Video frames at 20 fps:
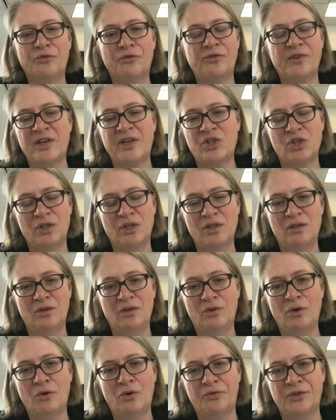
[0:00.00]
Russian
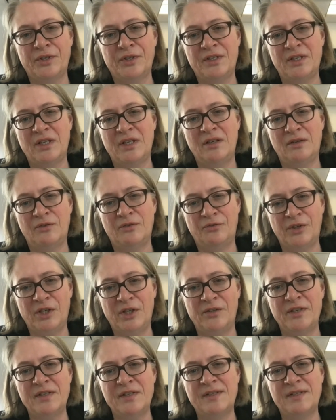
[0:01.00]
covert
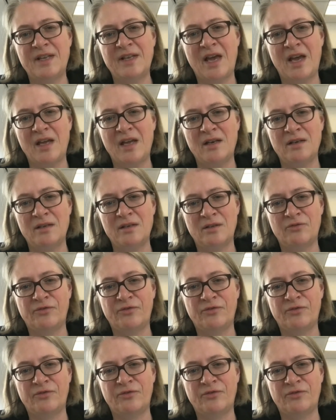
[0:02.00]
interference and